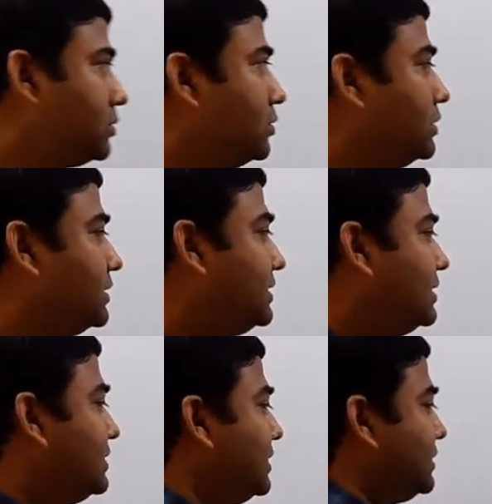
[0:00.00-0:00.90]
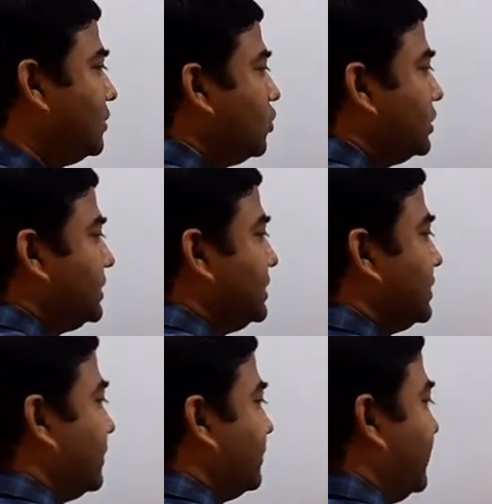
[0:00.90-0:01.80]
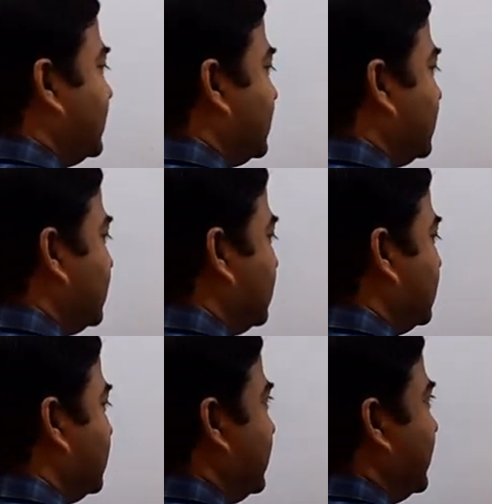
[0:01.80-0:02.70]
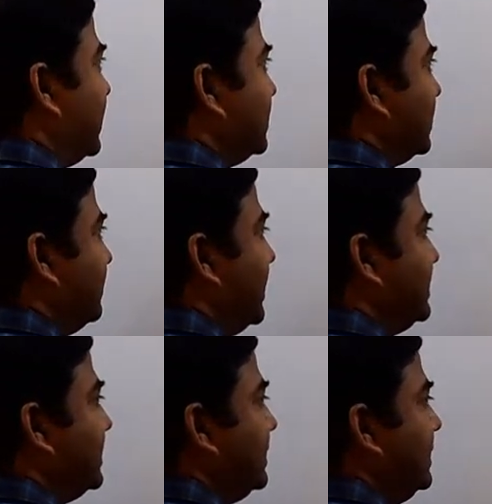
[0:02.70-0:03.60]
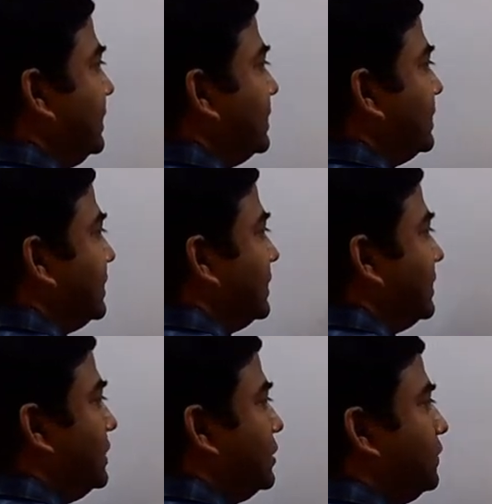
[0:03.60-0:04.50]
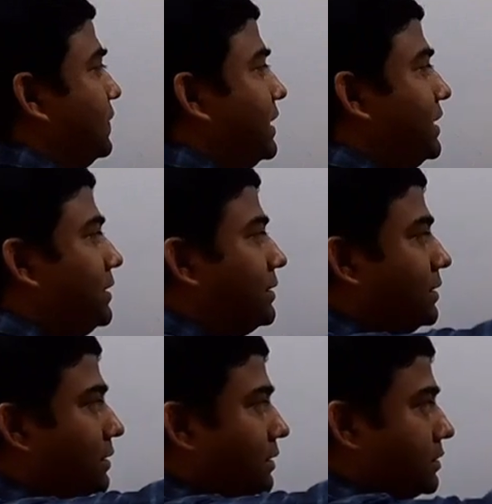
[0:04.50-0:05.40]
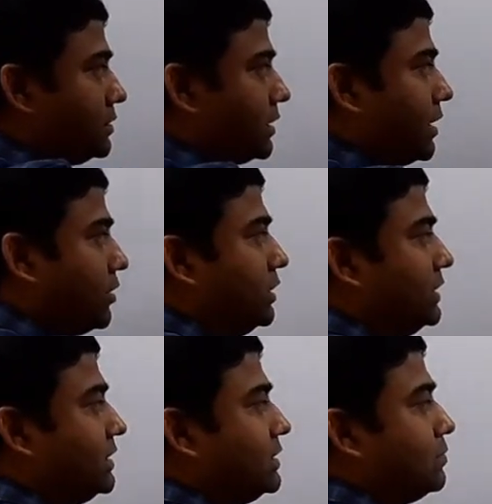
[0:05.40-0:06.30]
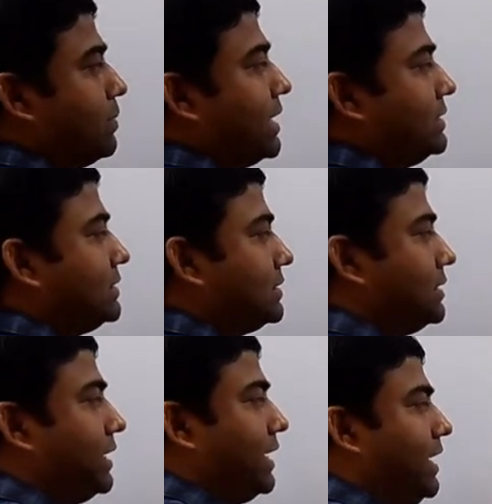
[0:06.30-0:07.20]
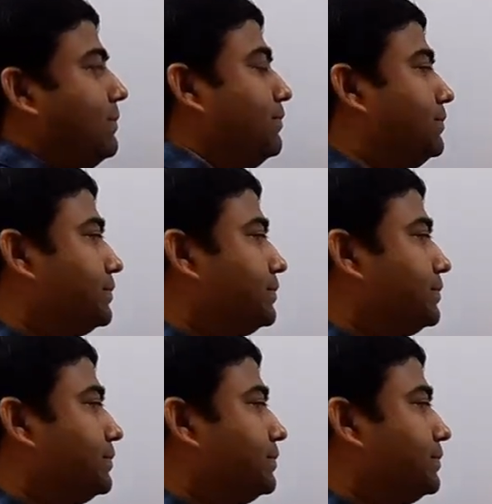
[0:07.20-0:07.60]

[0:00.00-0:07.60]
So this is just a Gaussian surface, an imaginary sphere surrounding this mass m.